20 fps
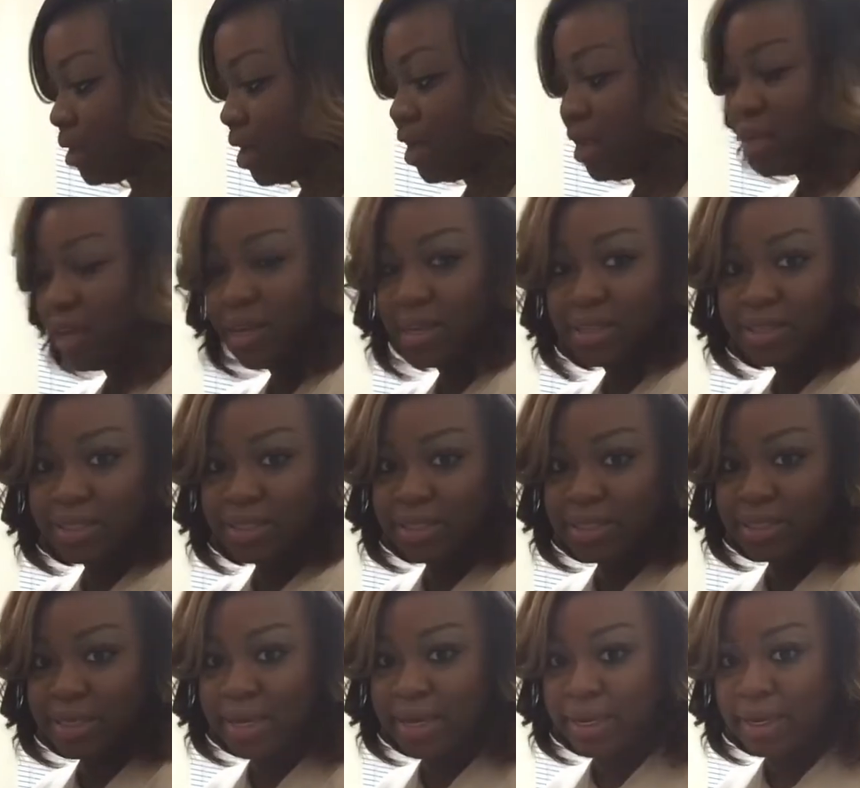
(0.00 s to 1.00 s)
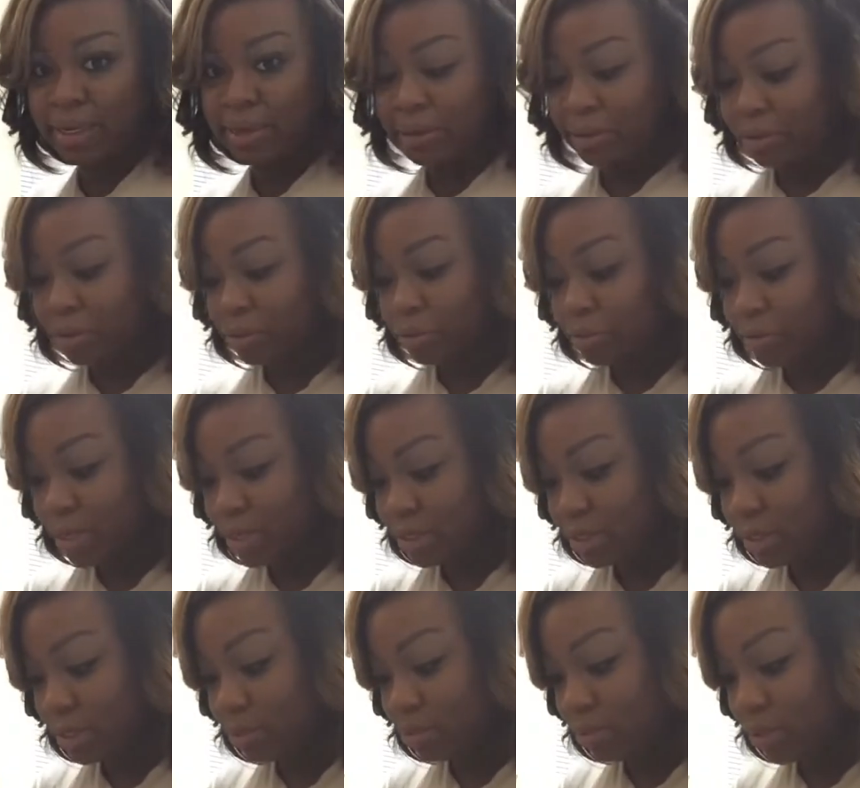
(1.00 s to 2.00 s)
And yes, this can get a little
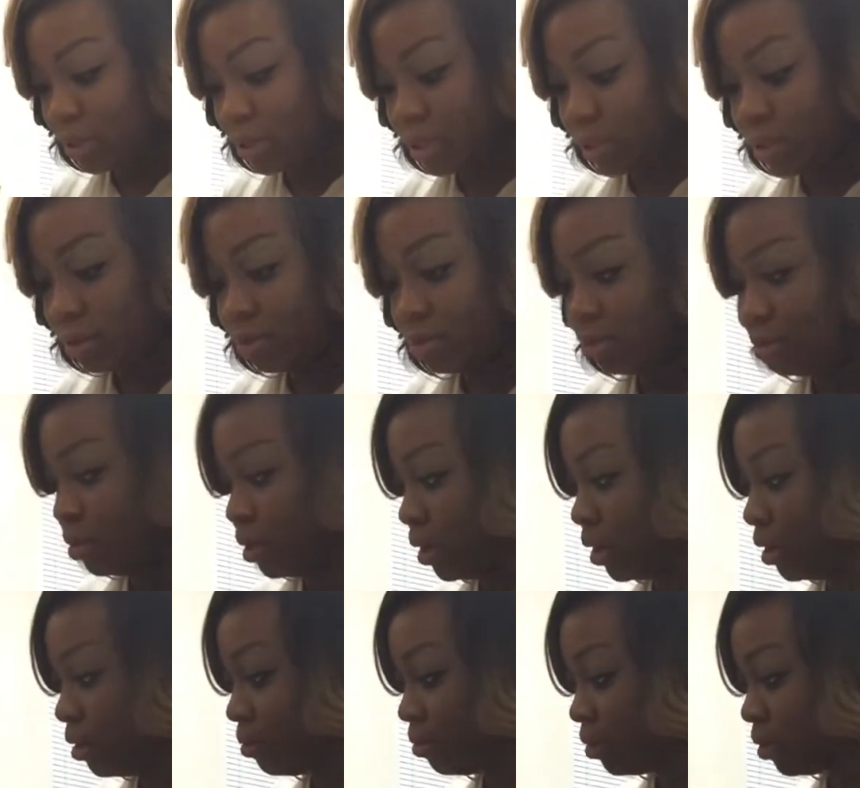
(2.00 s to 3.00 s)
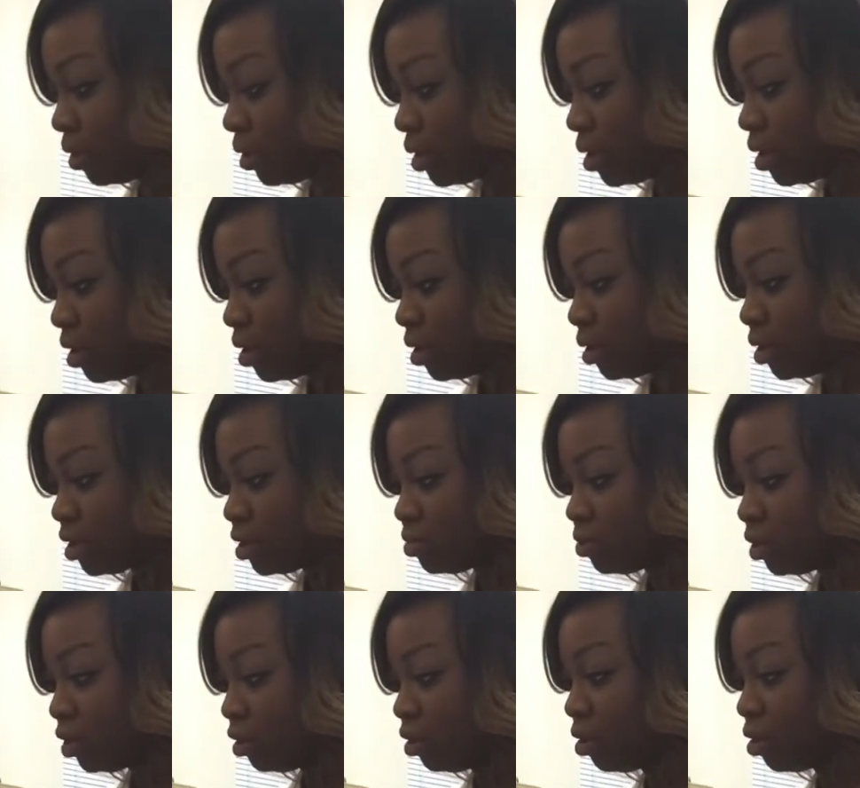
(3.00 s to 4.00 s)
messy, but whatever. That's
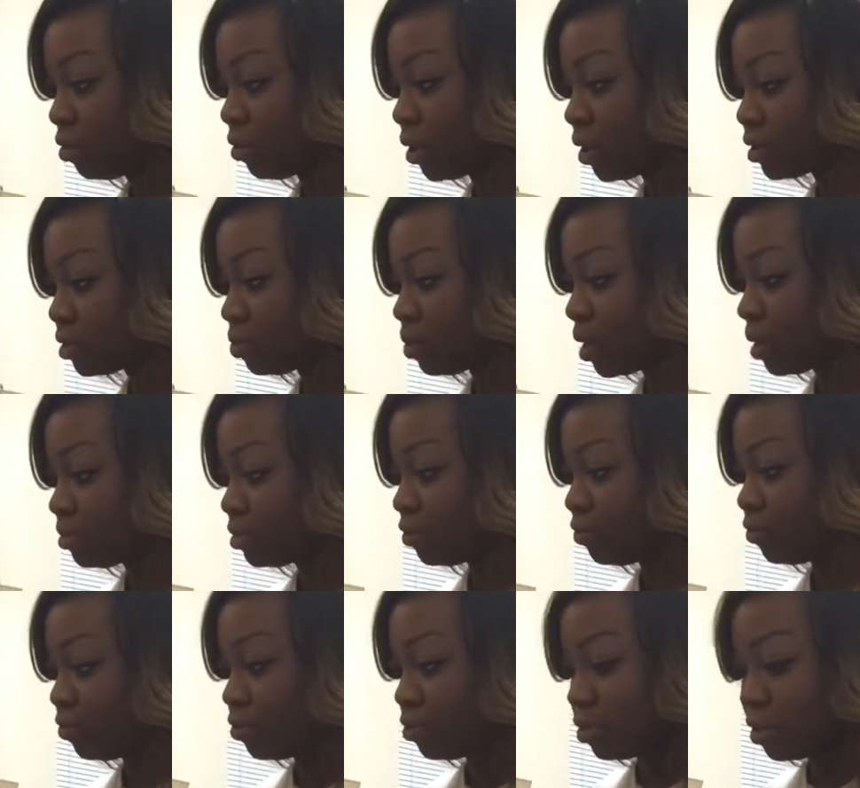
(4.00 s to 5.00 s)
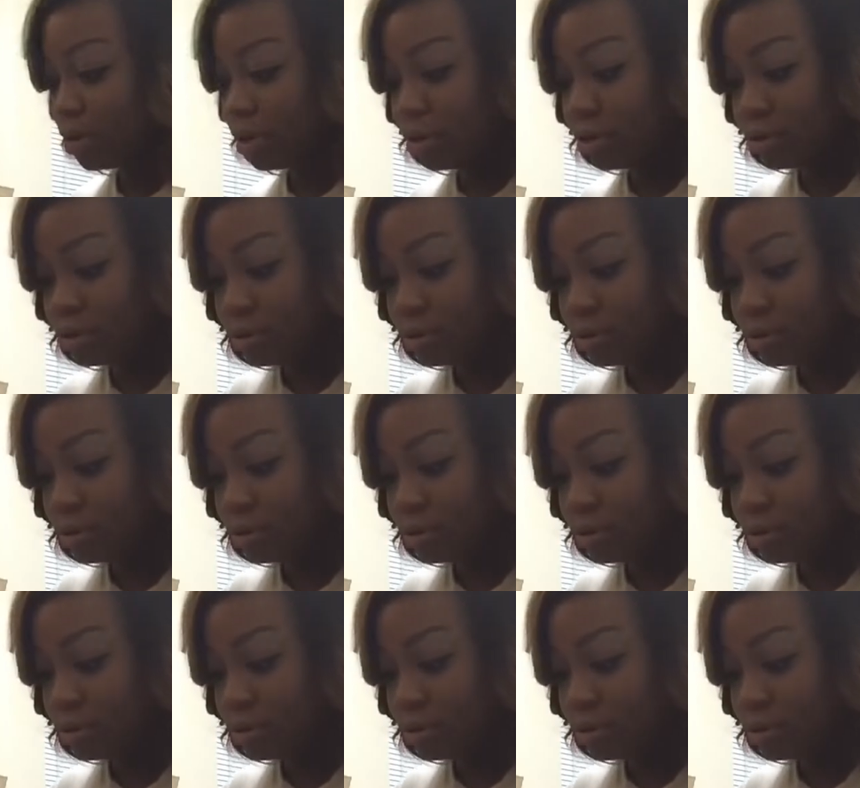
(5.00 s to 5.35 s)
what Clorox wipes are for.